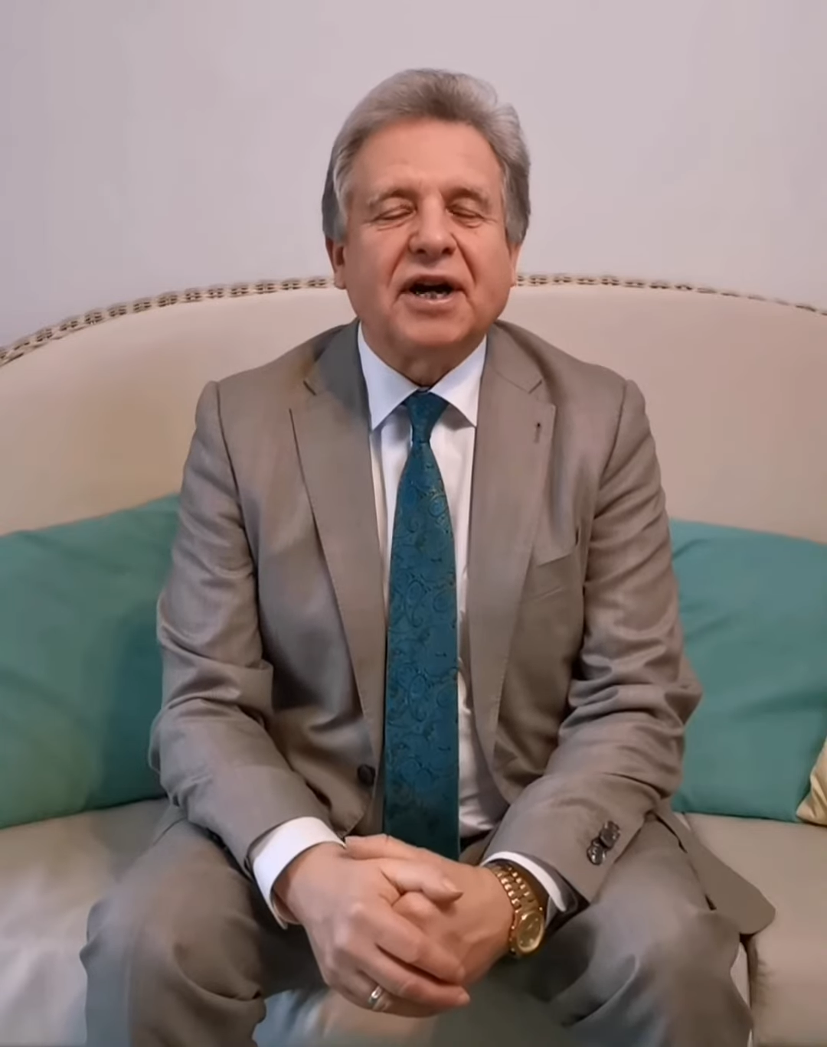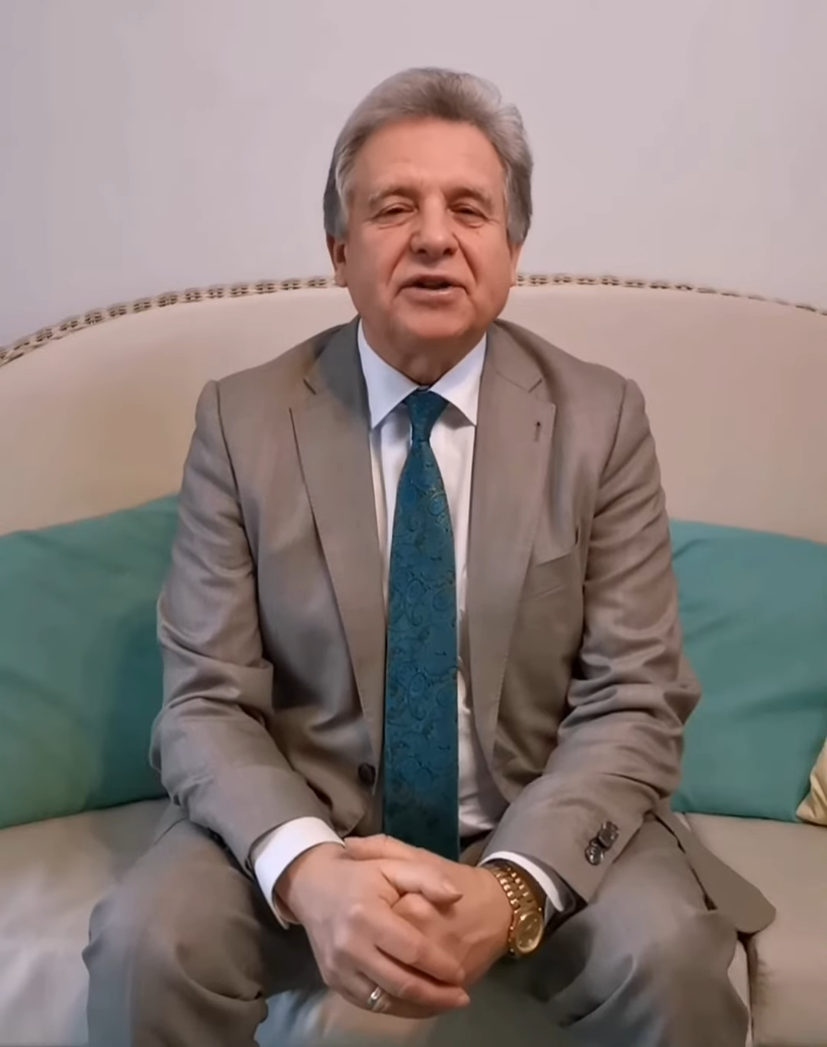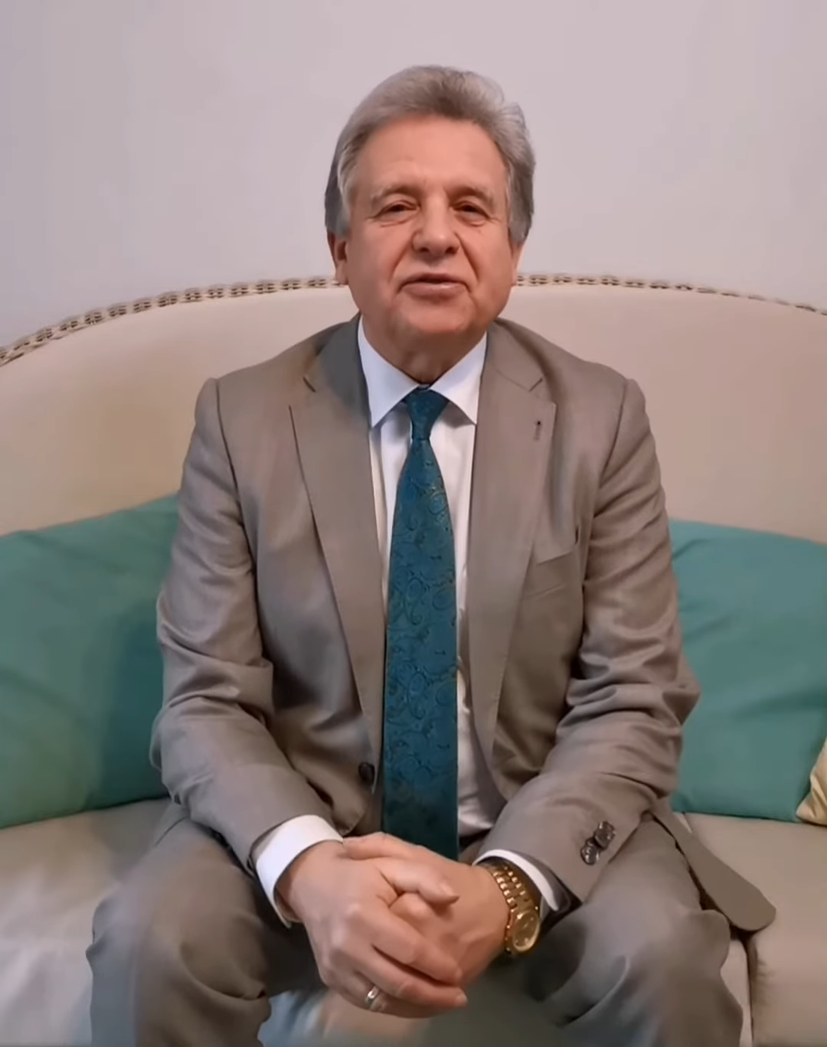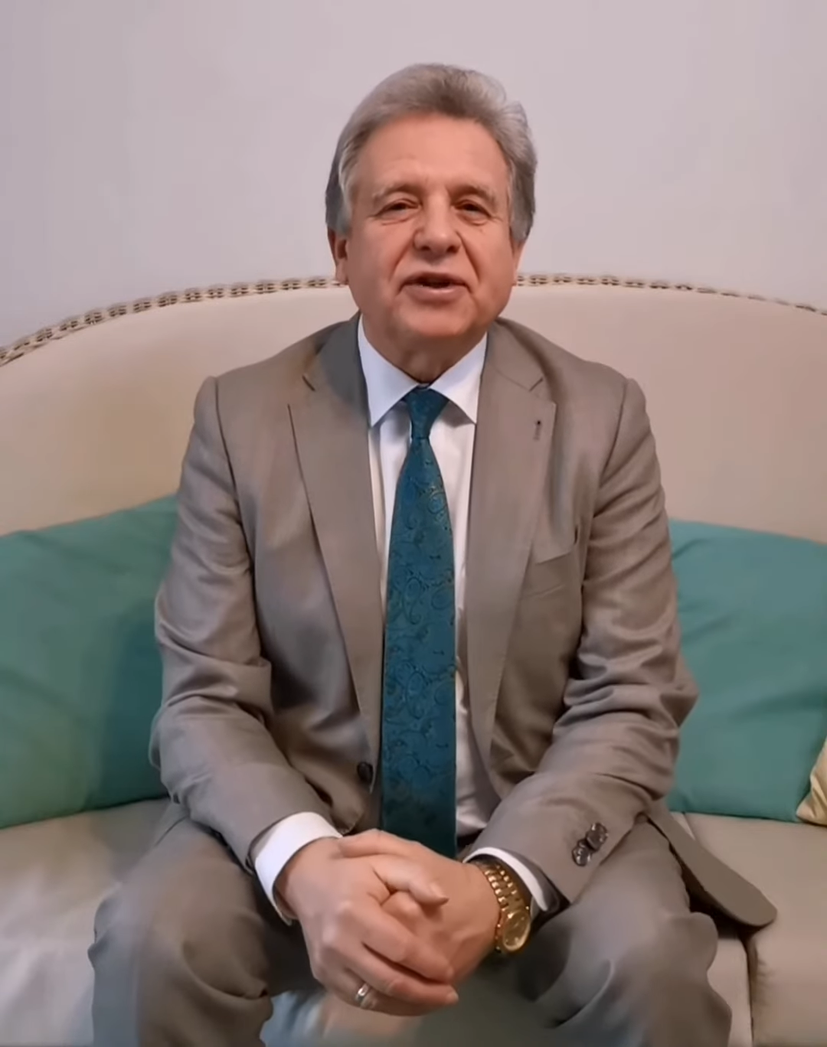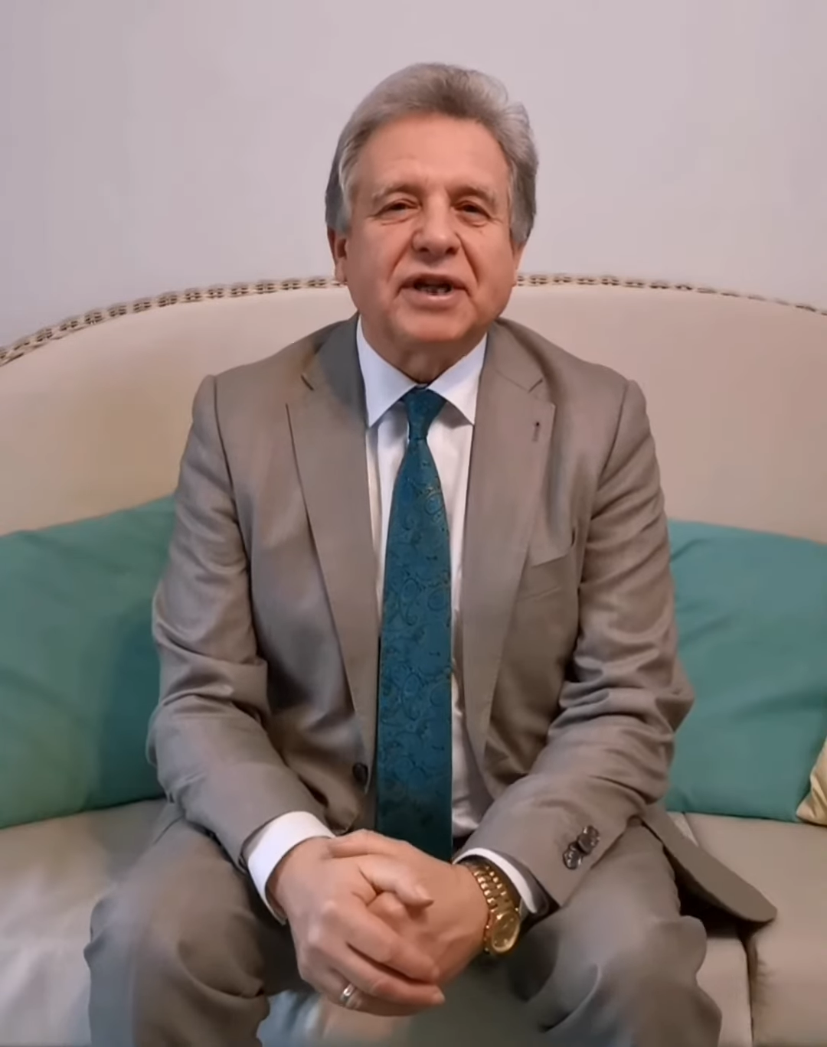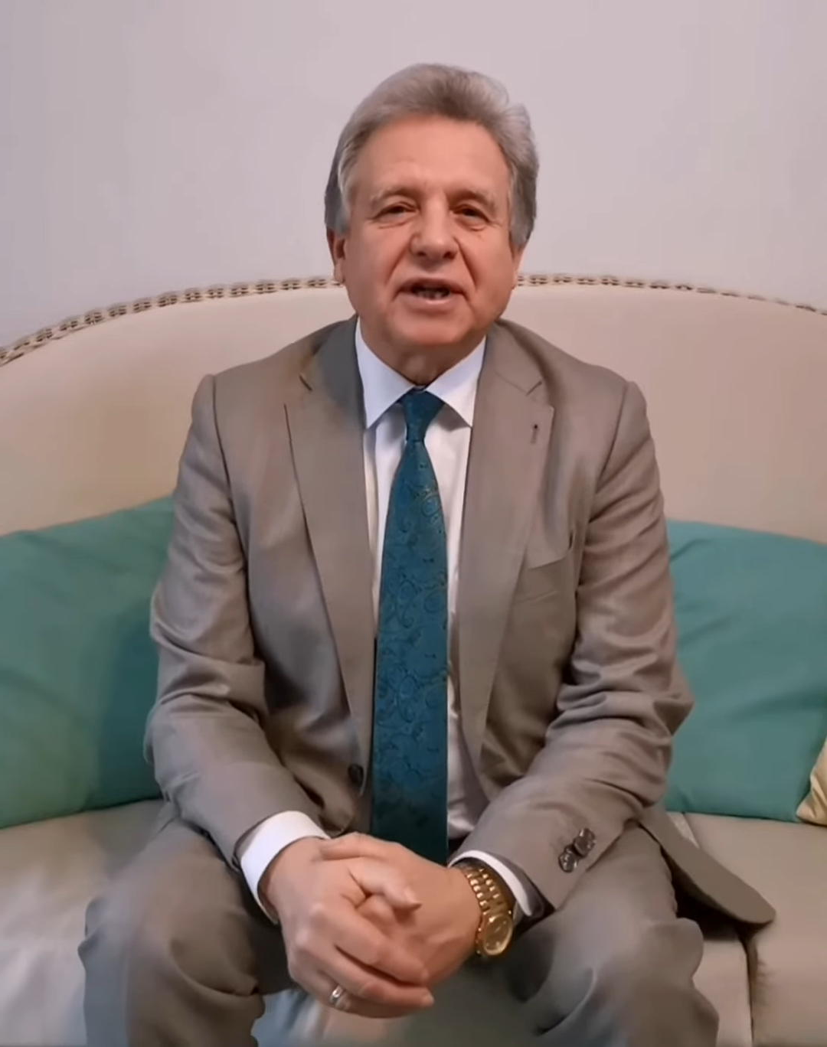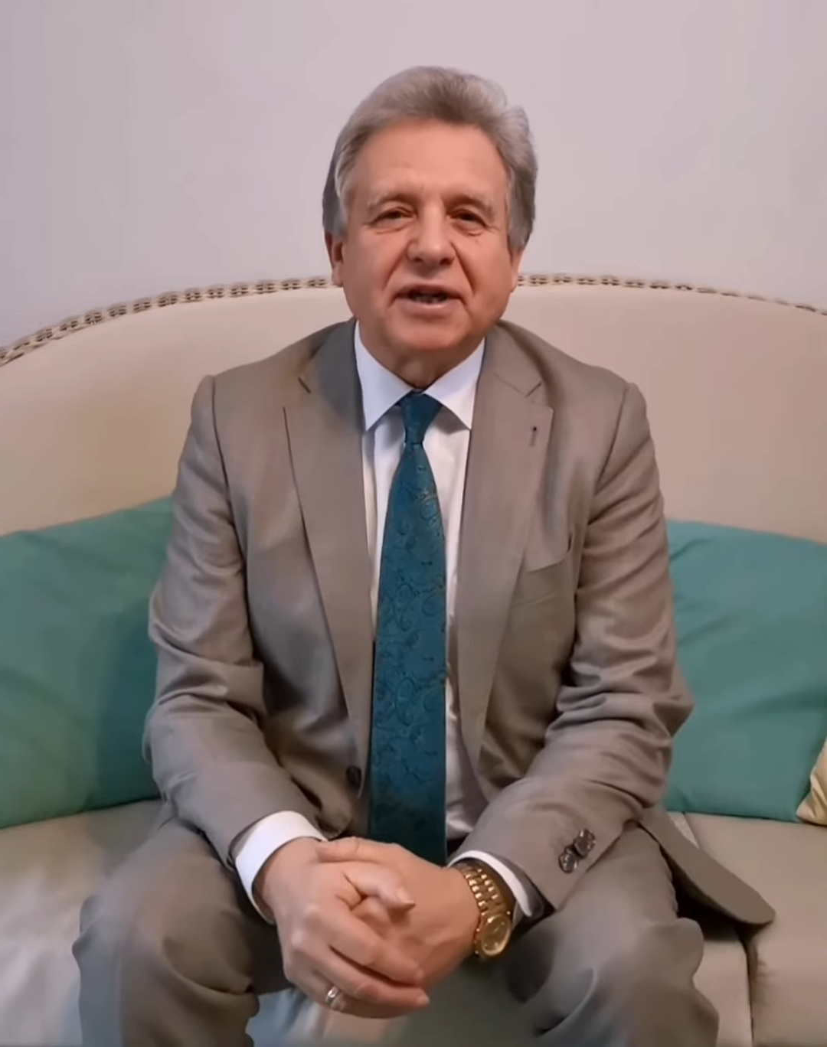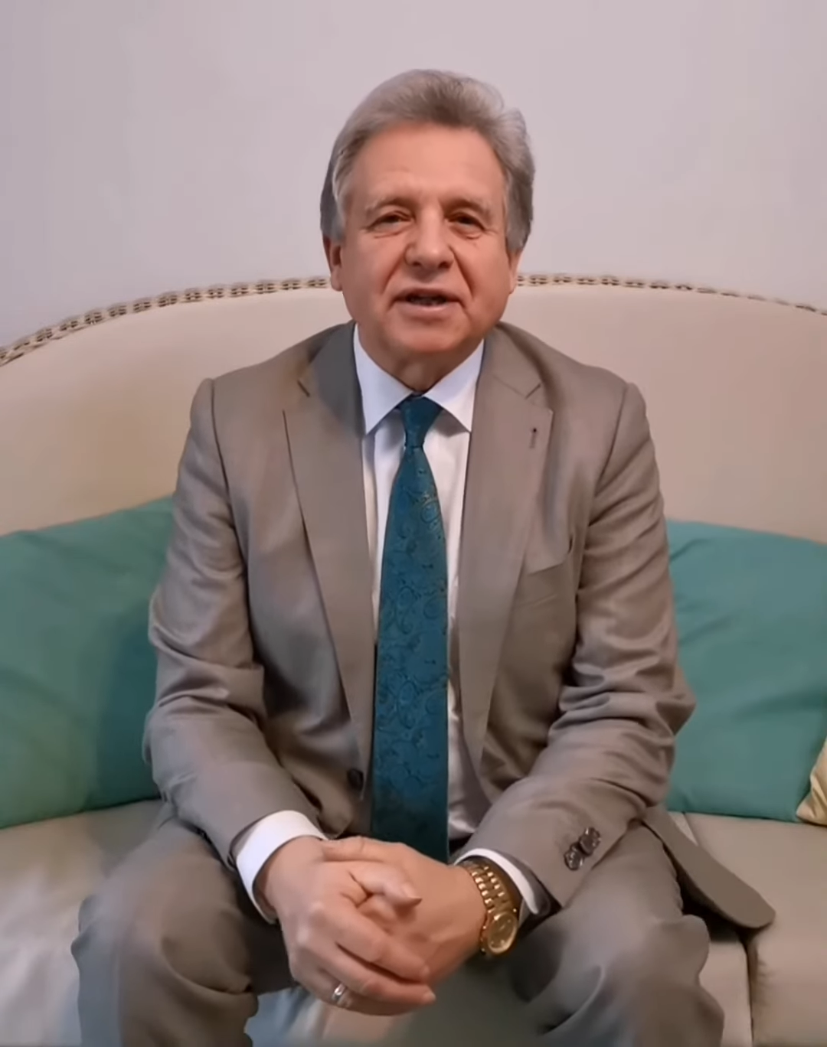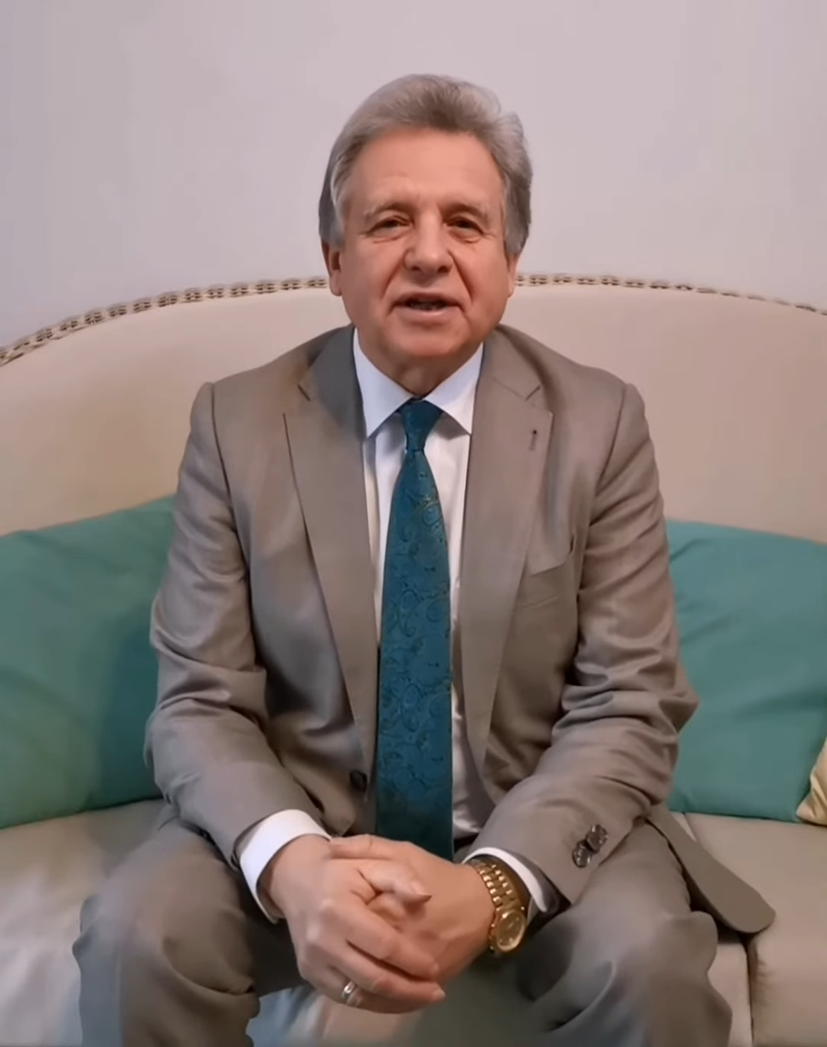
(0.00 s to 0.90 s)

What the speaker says: Ayurveda,